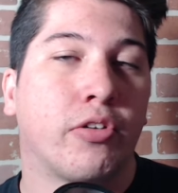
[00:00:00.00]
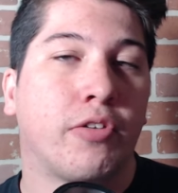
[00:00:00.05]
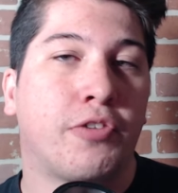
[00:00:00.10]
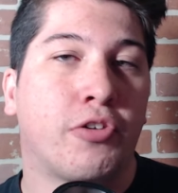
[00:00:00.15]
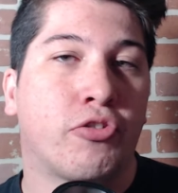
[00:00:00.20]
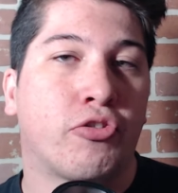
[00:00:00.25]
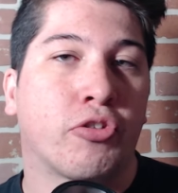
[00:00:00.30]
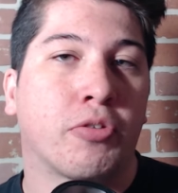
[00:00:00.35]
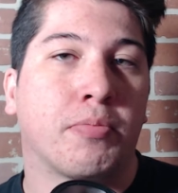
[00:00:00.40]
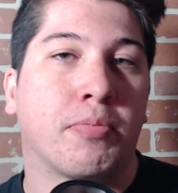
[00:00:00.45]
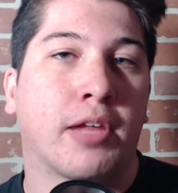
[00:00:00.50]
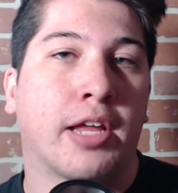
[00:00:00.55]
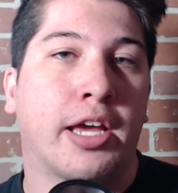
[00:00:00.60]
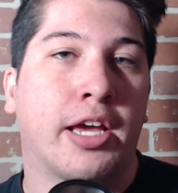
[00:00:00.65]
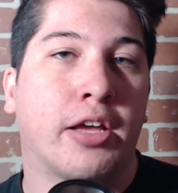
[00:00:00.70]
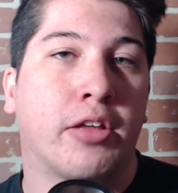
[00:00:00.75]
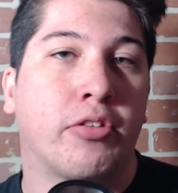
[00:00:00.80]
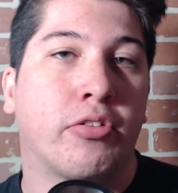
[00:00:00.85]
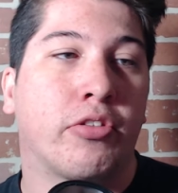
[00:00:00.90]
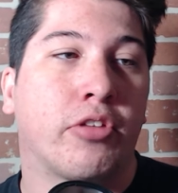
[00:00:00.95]
future
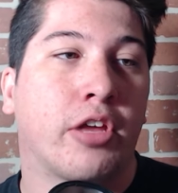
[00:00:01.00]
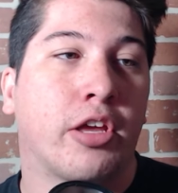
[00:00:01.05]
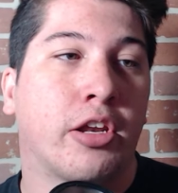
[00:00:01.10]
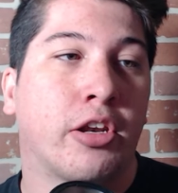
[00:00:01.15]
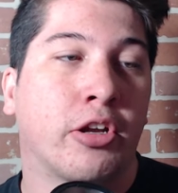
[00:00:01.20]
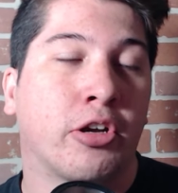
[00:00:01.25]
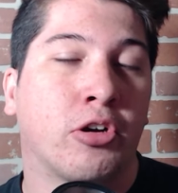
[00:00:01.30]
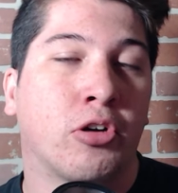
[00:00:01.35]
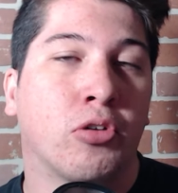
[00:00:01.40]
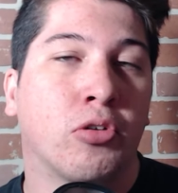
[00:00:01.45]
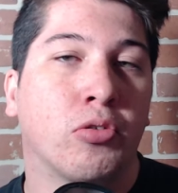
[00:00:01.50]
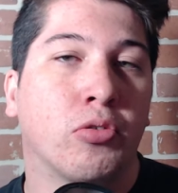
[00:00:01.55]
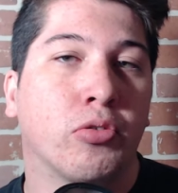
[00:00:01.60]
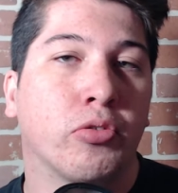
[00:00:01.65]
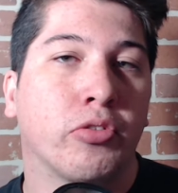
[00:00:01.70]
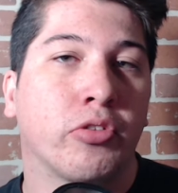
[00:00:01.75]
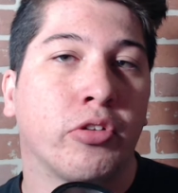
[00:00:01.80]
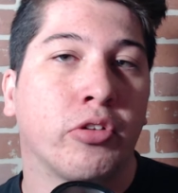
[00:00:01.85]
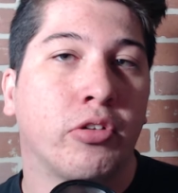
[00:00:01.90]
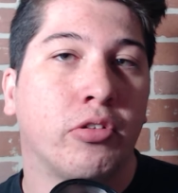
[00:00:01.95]
plans and the
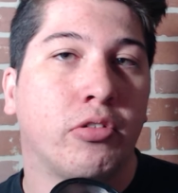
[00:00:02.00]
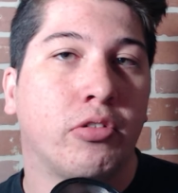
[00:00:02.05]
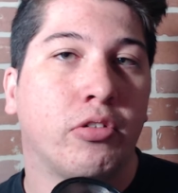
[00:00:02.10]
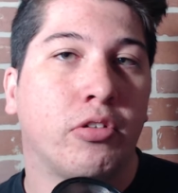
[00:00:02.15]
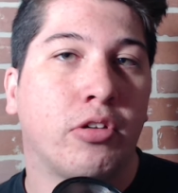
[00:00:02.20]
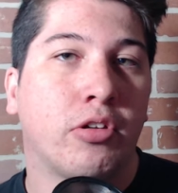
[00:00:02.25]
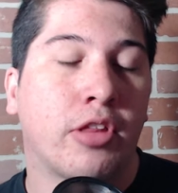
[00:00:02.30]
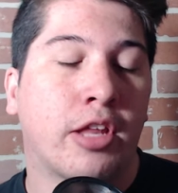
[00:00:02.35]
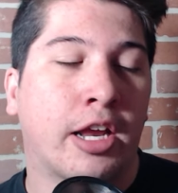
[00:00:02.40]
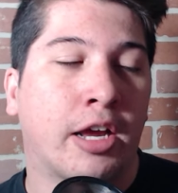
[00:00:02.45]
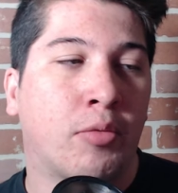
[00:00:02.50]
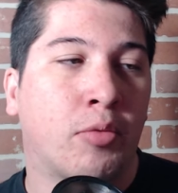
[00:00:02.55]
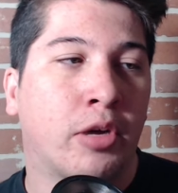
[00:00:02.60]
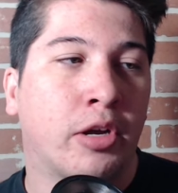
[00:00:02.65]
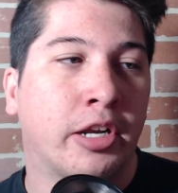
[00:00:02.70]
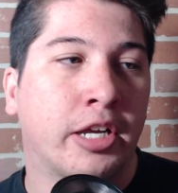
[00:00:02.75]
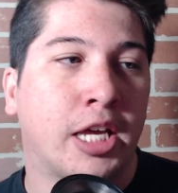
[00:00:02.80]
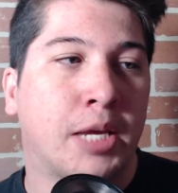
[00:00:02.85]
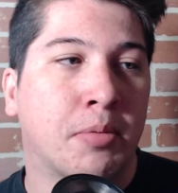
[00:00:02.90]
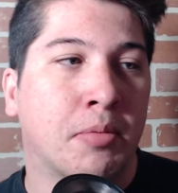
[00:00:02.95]
goals that I
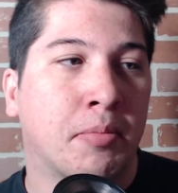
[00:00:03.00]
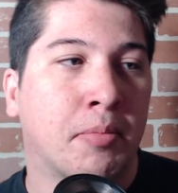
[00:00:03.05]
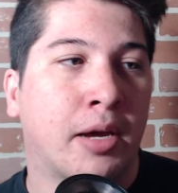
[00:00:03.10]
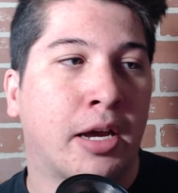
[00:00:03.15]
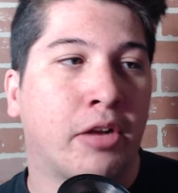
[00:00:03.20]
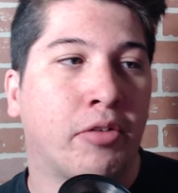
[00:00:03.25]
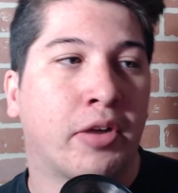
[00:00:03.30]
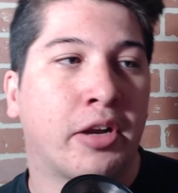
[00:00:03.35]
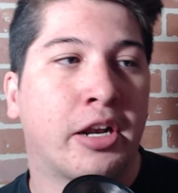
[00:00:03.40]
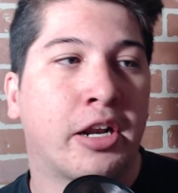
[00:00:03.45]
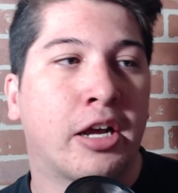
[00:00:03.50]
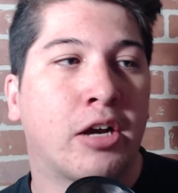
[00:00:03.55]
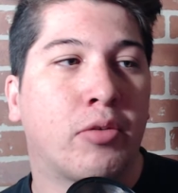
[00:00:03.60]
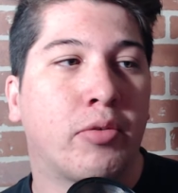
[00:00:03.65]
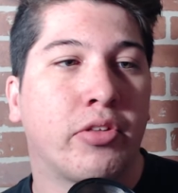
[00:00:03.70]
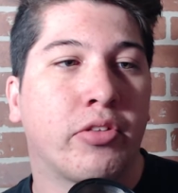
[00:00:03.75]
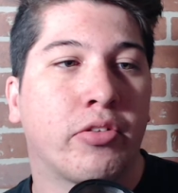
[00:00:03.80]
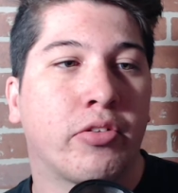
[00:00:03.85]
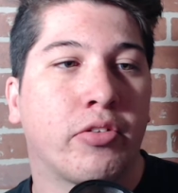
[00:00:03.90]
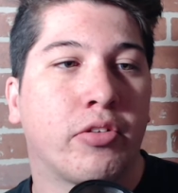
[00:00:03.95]
want to keep in mind right
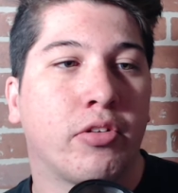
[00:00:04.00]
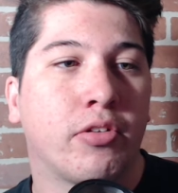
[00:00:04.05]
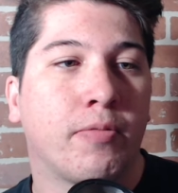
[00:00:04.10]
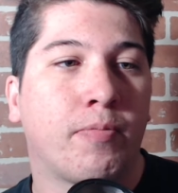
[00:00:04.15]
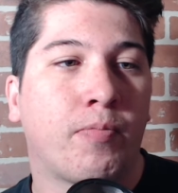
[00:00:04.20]
now is